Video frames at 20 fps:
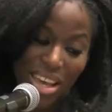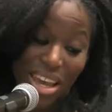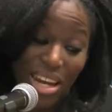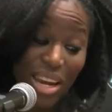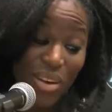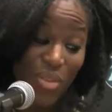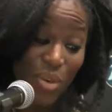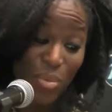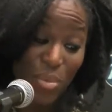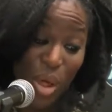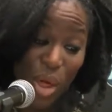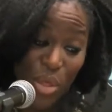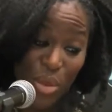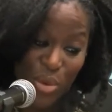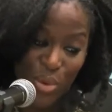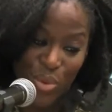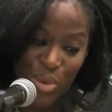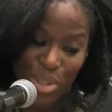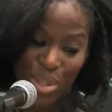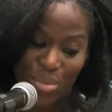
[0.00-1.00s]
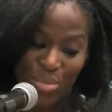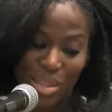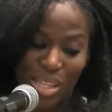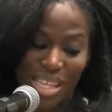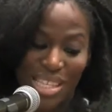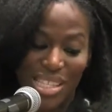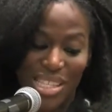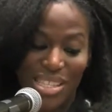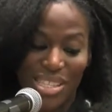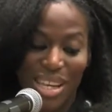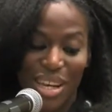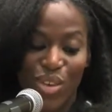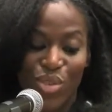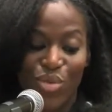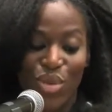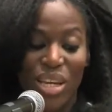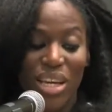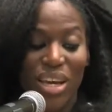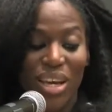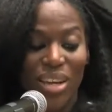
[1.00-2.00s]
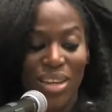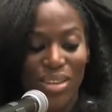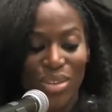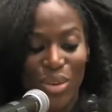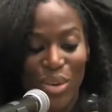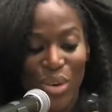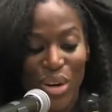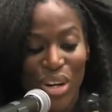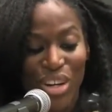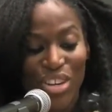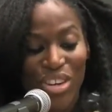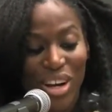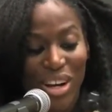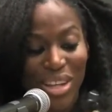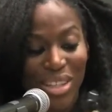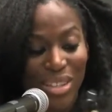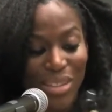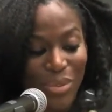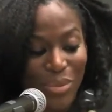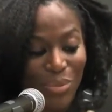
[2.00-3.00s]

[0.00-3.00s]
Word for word: and never bothered with in places like Riga or Accra.